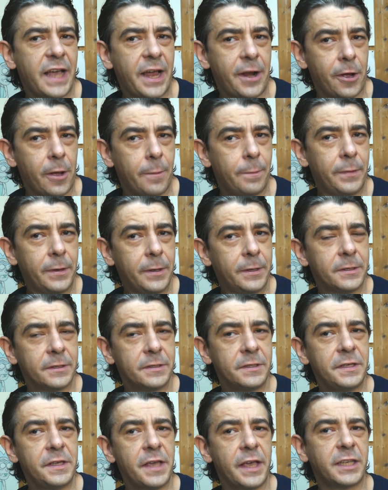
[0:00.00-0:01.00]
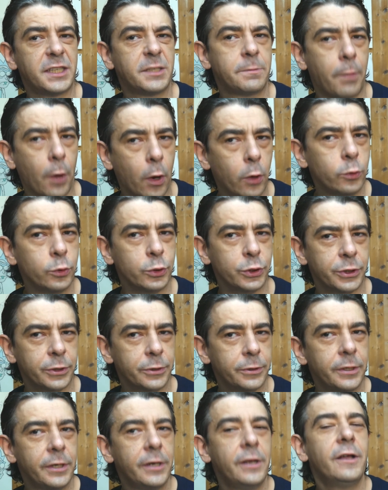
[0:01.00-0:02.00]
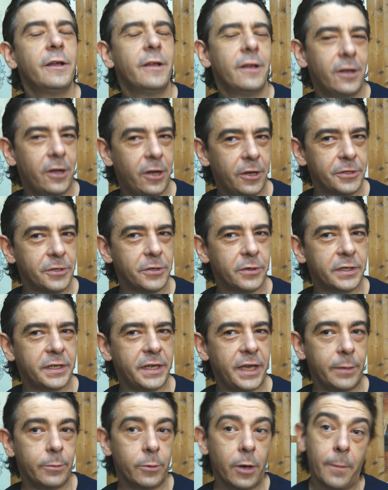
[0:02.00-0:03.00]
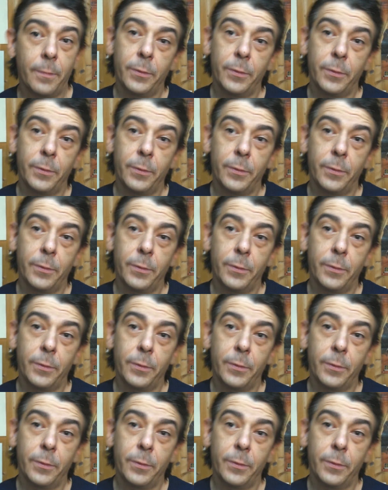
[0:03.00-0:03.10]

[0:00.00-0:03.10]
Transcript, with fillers: up the exposure on your camera?